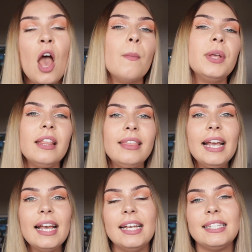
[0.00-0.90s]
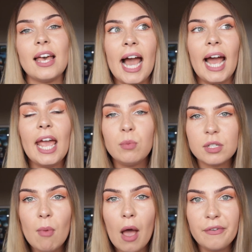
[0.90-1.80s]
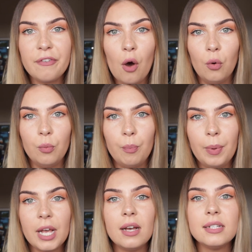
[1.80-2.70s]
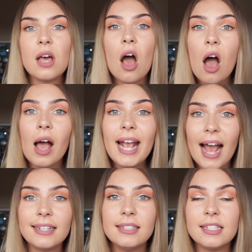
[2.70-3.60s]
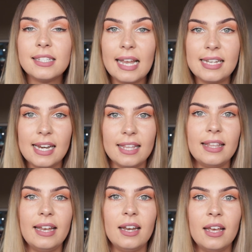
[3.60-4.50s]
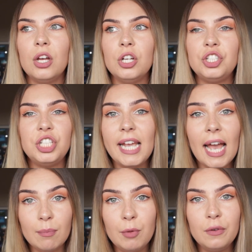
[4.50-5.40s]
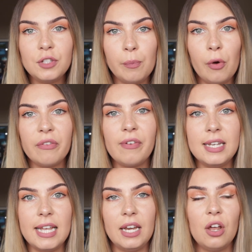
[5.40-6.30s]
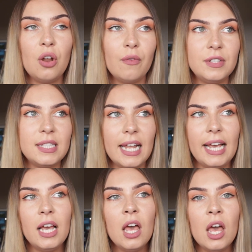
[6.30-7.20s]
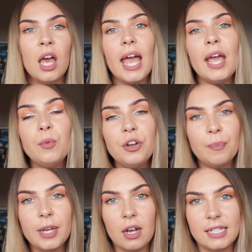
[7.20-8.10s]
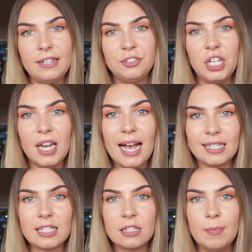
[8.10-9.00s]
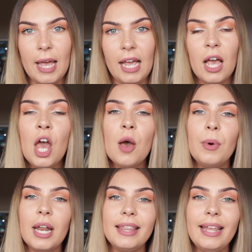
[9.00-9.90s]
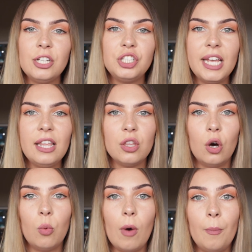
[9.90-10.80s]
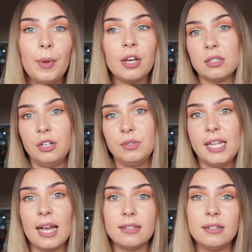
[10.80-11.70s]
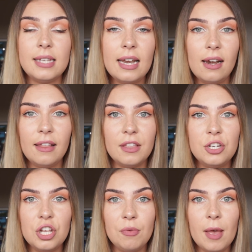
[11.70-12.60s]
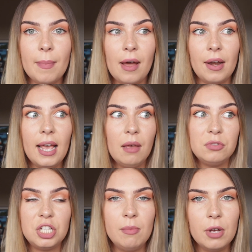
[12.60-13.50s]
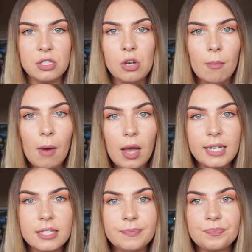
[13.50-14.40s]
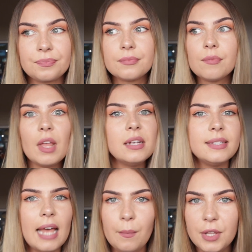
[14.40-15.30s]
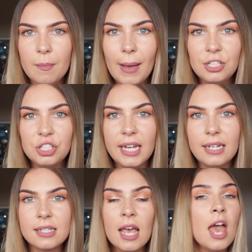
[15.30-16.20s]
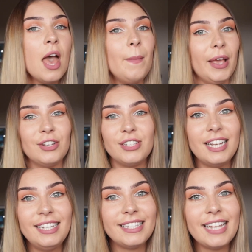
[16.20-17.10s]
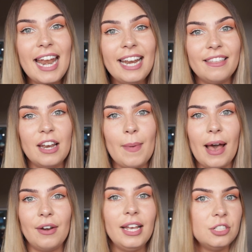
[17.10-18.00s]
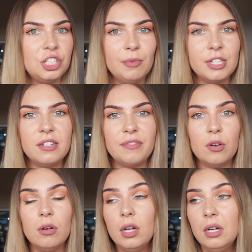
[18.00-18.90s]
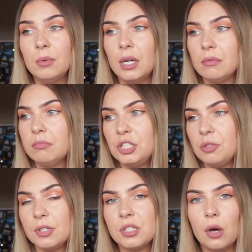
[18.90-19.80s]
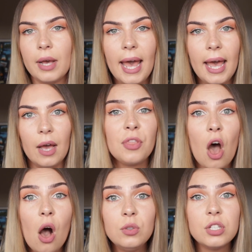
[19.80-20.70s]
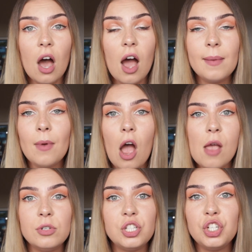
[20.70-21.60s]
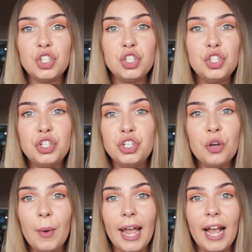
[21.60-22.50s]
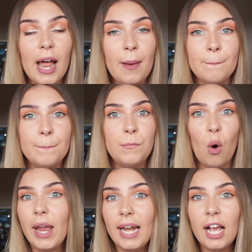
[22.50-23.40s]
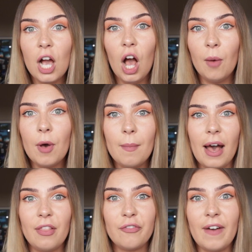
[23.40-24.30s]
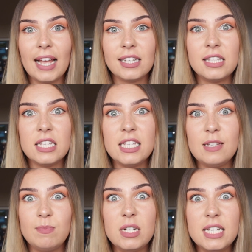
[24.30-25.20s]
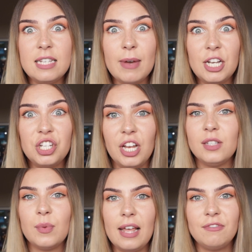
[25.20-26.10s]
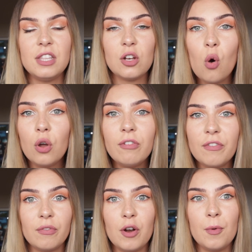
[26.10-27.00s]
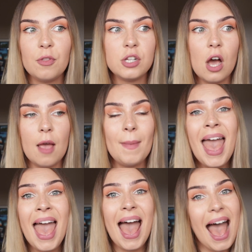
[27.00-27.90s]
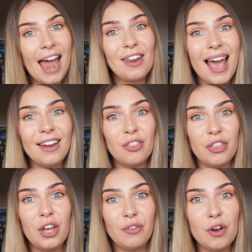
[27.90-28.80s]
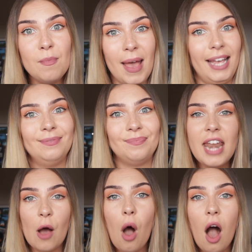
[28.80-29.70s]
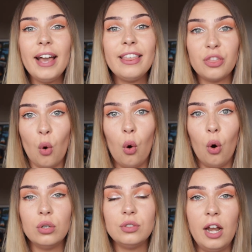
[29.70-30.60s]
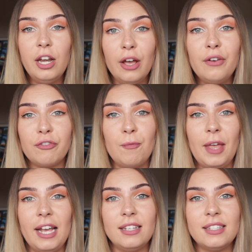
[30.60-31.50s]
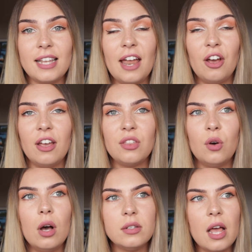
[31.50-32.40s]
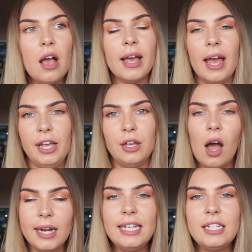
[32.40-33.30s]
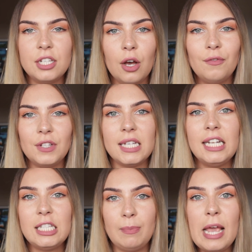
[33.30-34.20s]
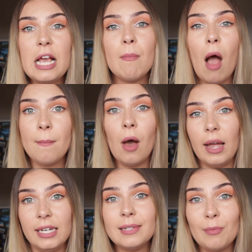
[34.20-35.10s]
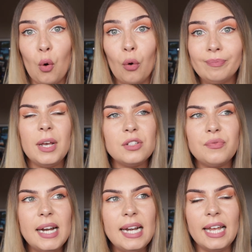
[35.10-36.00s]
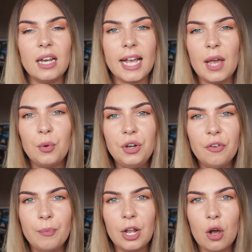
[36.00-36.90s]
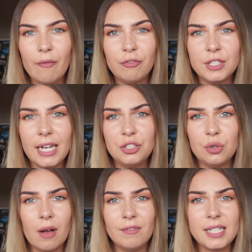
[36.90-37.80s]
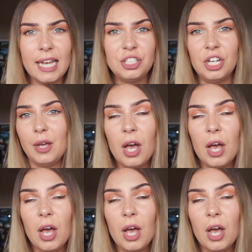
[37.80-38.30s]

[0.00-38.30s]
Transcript: But the thing is, it was my fault because I hadn't said anything. She had moved her boyfriend in, and obviously it would have been nice if she'd asked me, but I think she thought, well, because Lucy hasn't said anything to me about it, she must not mind. Same with the bed sheets. Because I didn't say anything about it, she must have thought, oh, well, she must not care. But the whole time I was stewing and boiling up about the fact that these bloody bed sheets were left in the corner of the room all the time, and I had a third roommate. Now, I thought I learnt from this, and I was like, okay, I need to obviously speak my mind more. Because really, like, it wouldn't have been a confrontational conversation.